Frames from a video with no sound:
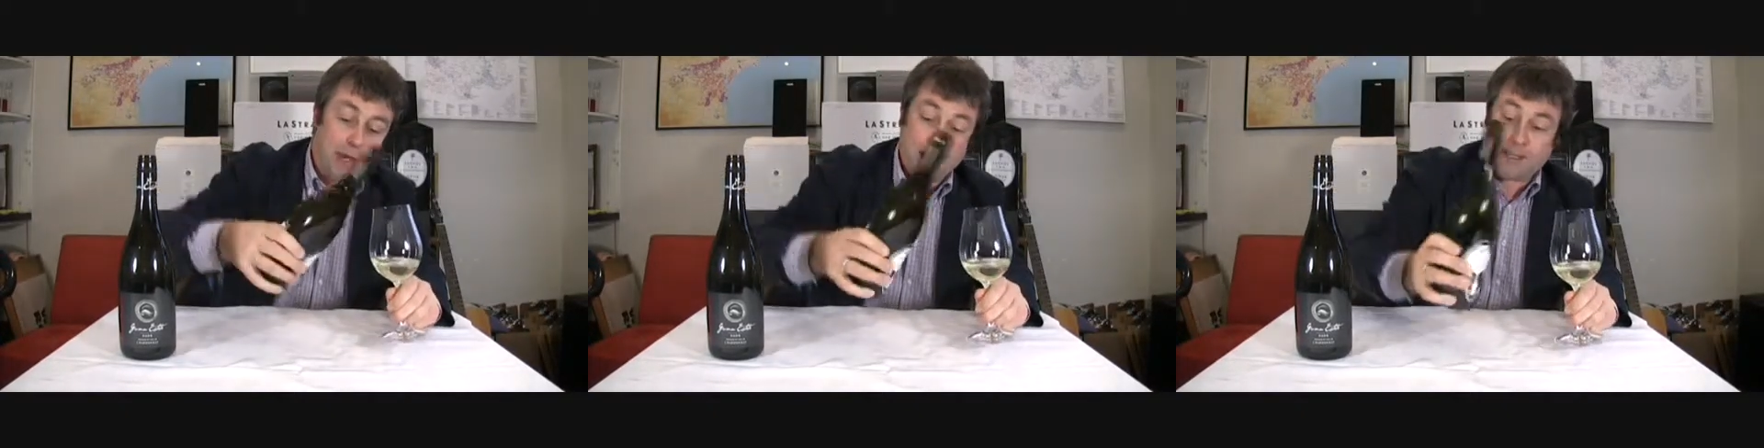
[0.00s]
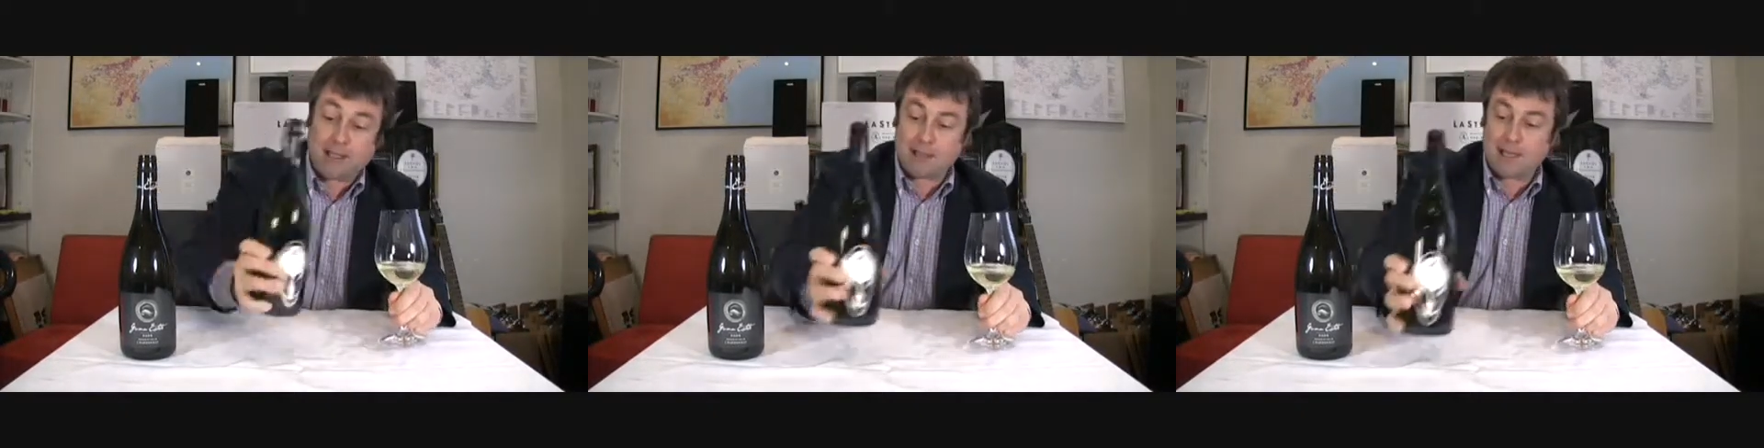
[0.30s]
but
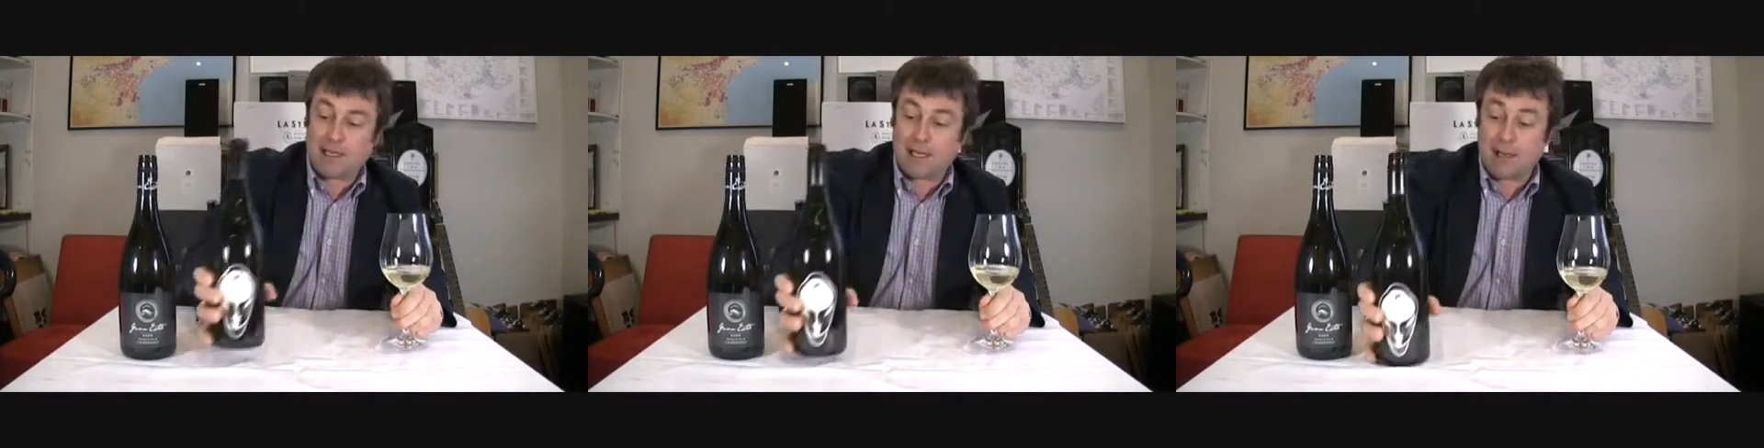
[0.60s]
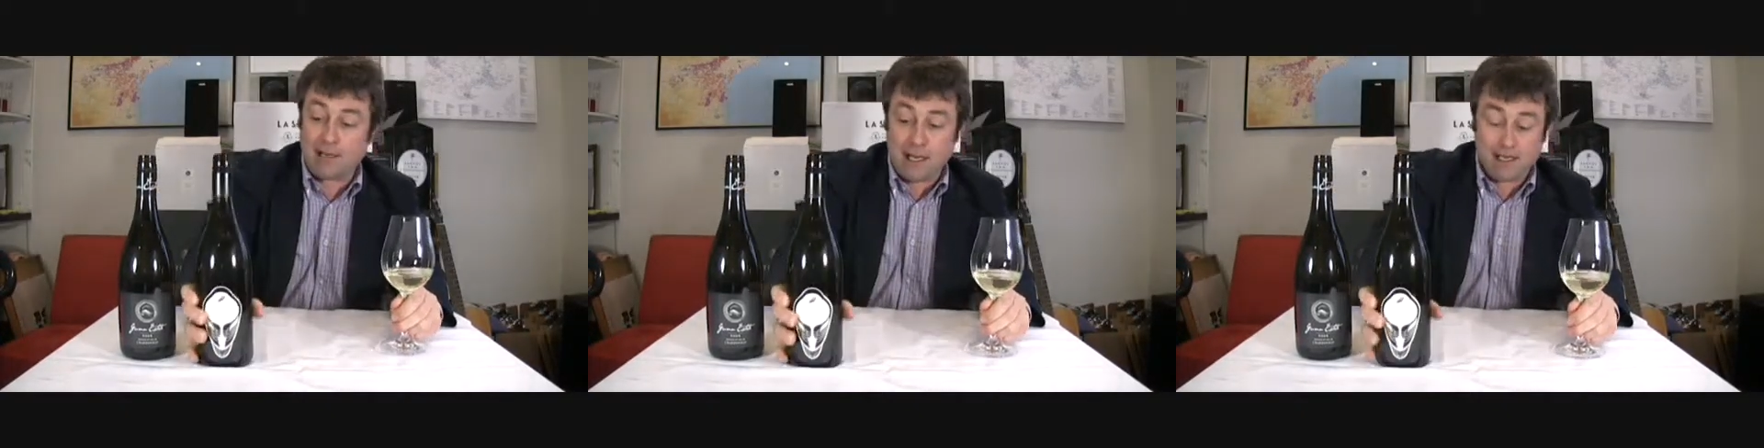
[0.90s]
it does stand
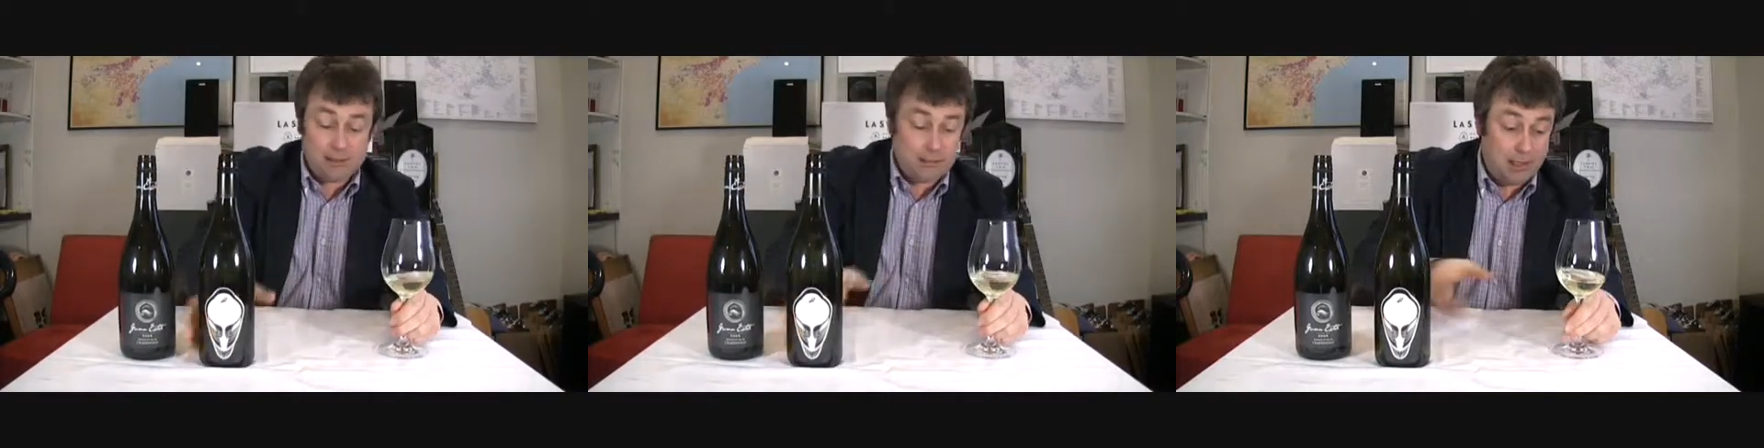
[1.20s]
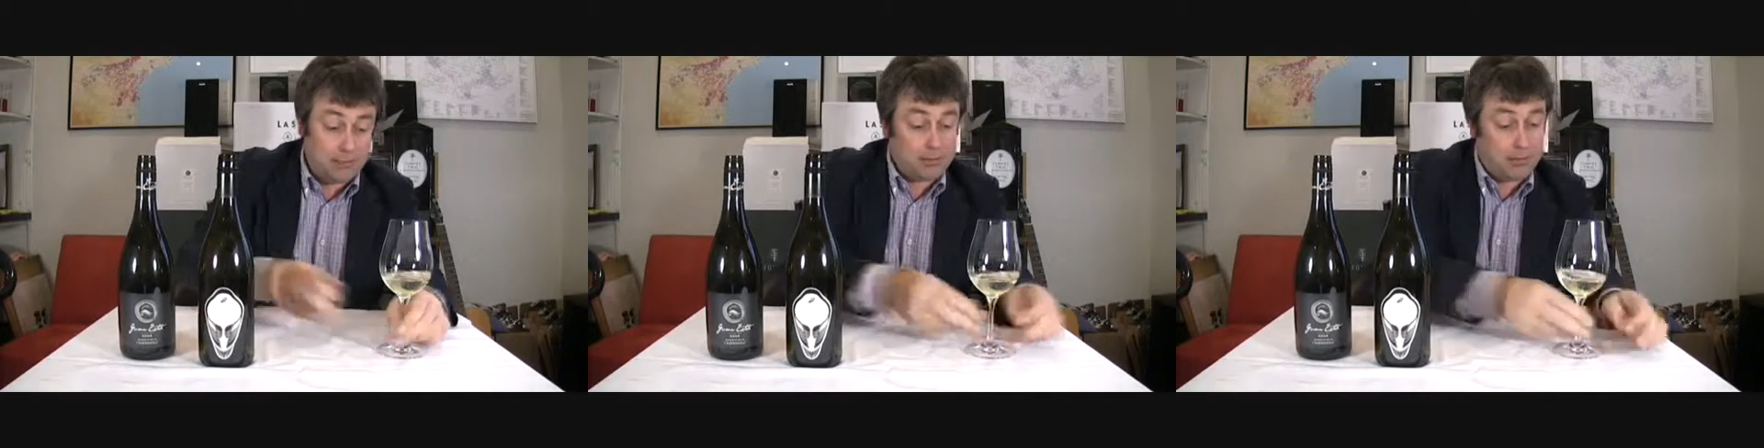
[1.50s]
out and
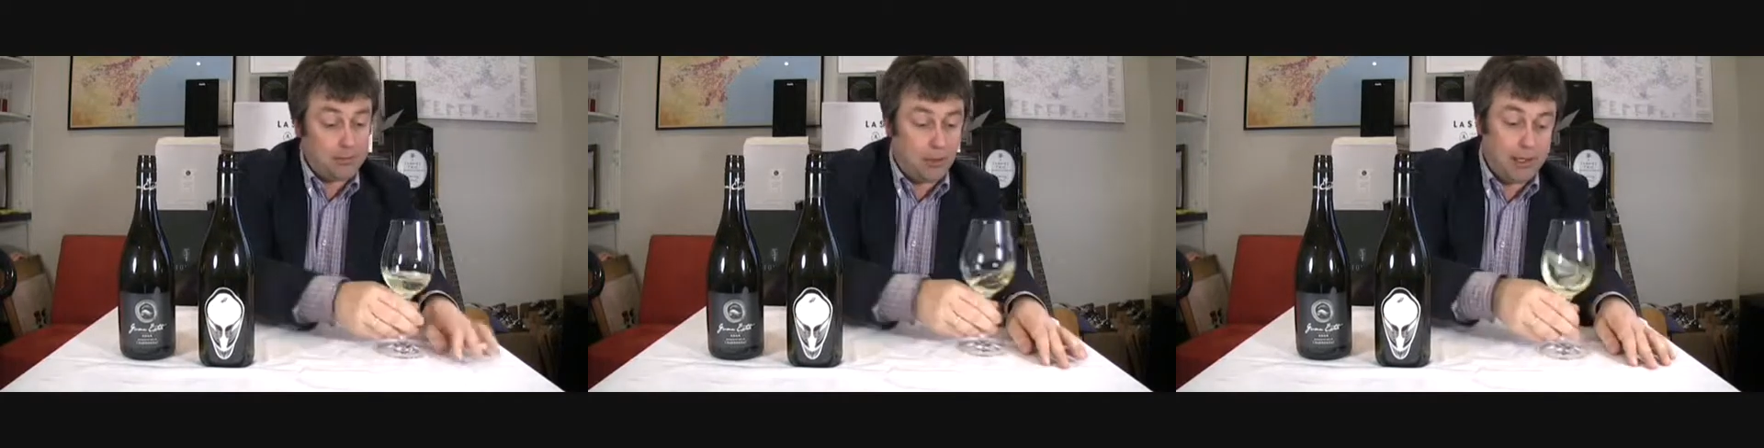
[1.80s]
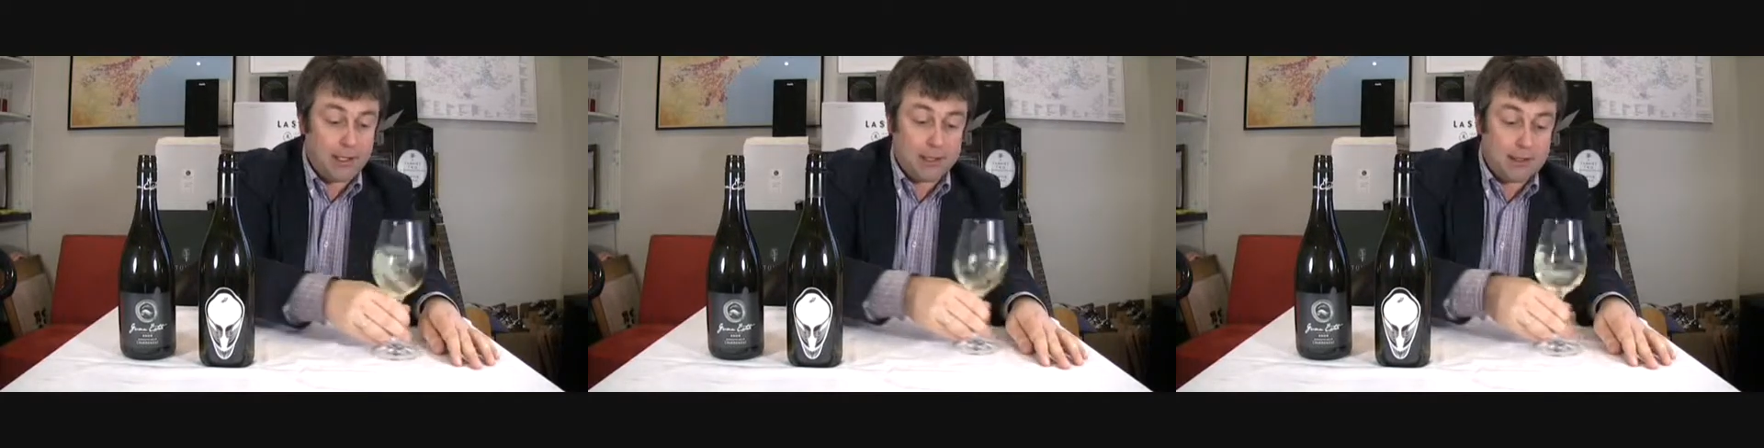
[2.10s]
people do
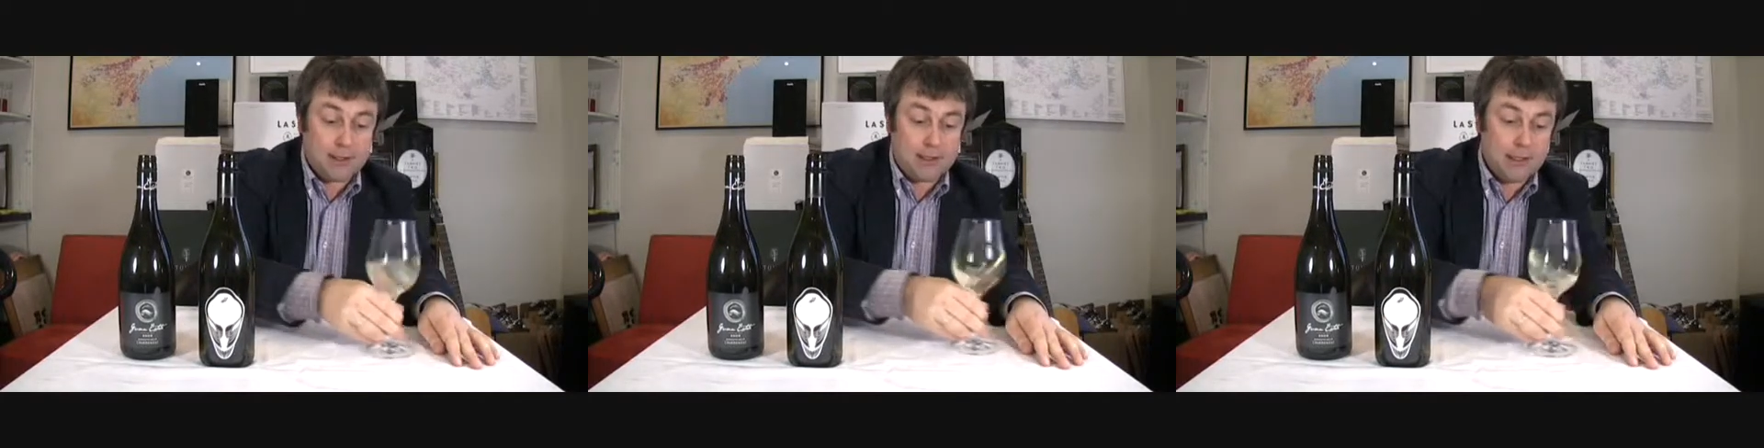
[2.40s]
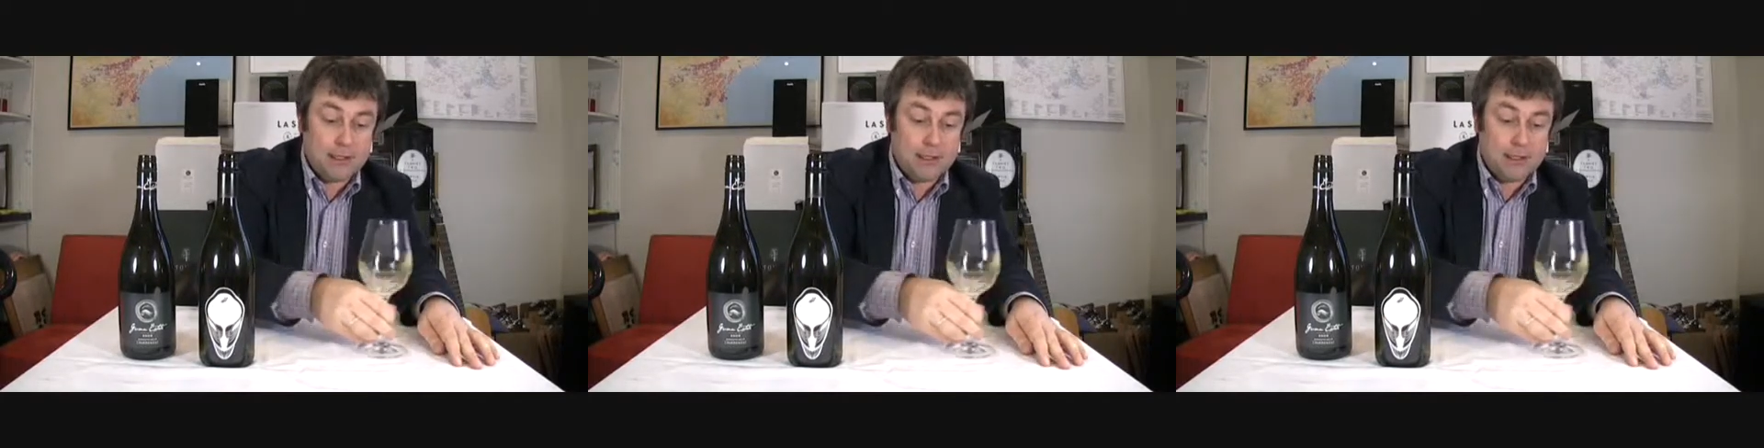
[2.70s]
buy it. And